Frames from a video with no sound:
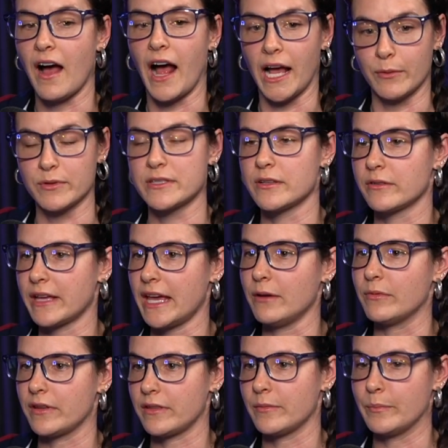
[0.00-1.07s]
I was okay
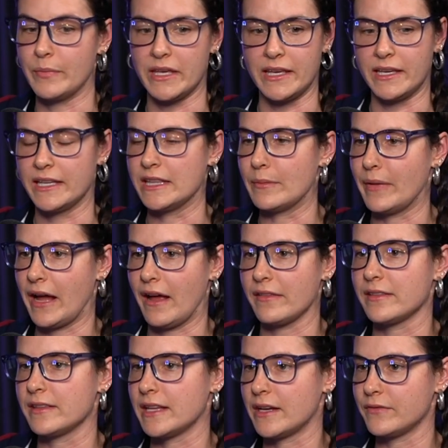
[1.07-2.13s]
with being in the
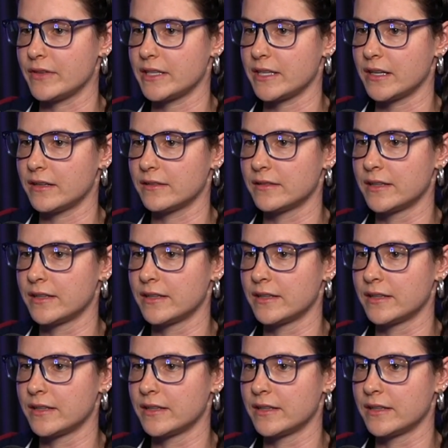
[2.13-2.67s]
bath in that video,